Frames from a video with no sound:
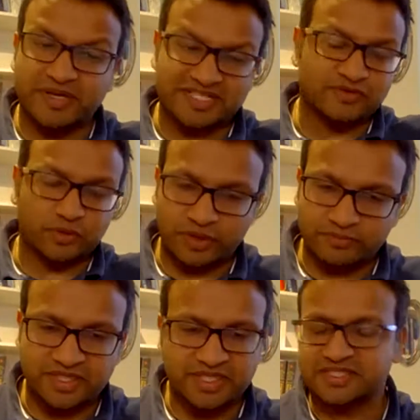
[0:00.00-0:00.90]
bits of
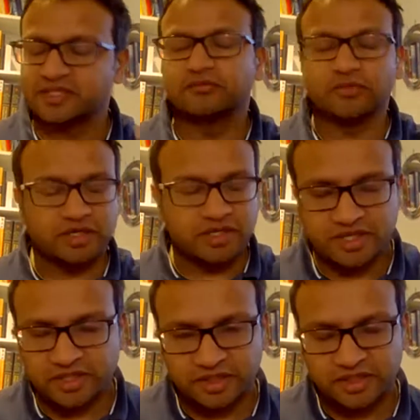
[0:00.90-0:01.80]
equipment and
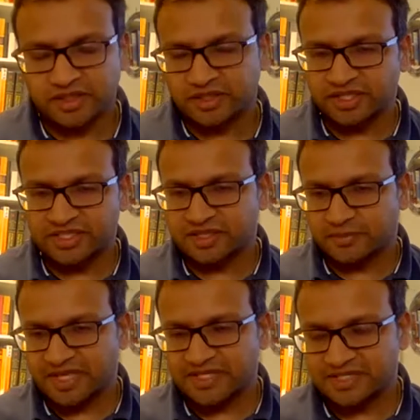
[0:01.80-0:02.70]
other things
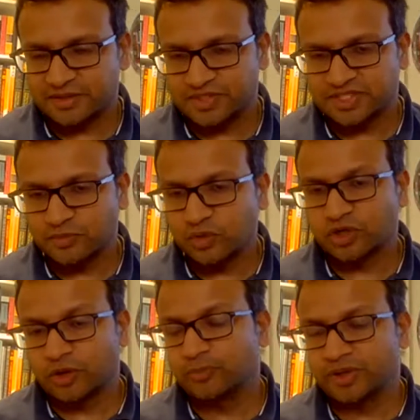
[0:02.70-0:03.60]
that meant it was a more
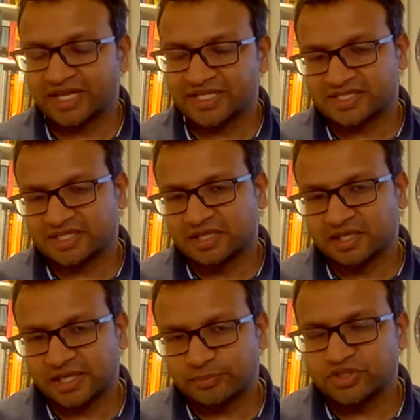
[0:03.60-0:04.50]
complex
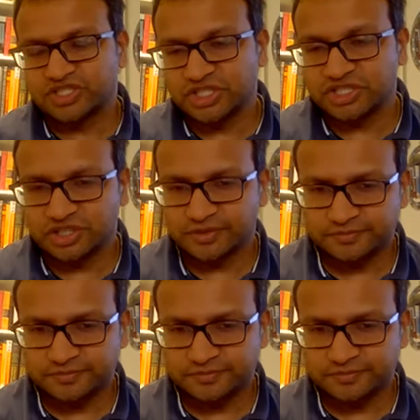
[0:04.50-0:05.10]
procedure.